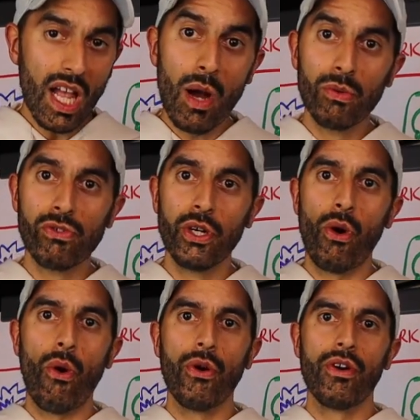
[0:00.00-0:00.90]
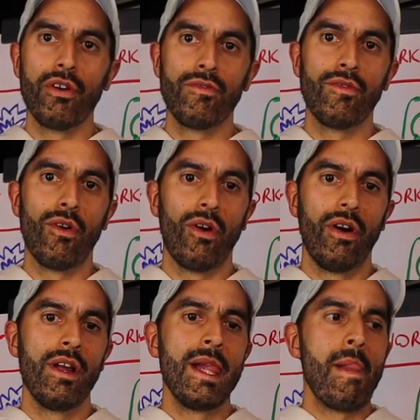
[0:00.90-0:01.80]
I was doing an order
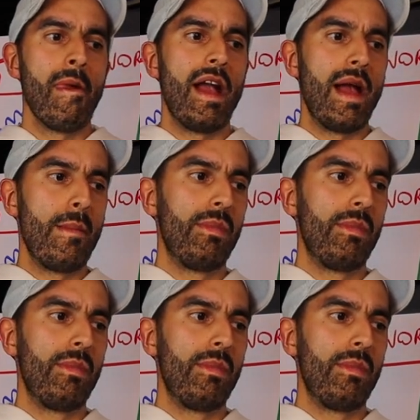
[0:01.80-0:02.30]
for uh,